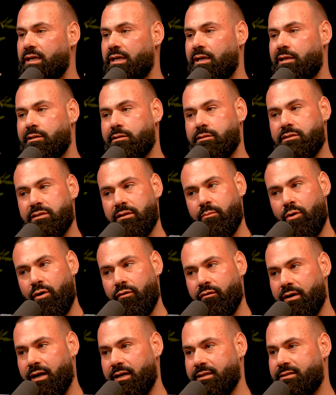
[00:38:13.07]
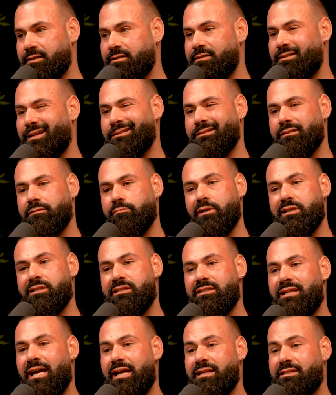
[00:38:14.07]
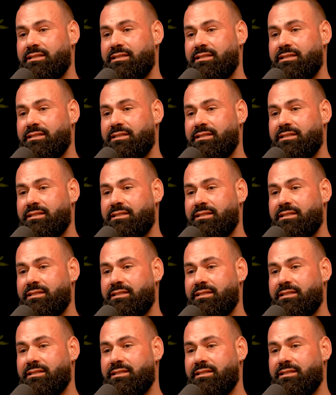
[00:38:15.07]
yeah, there's some overnight successes, but it's not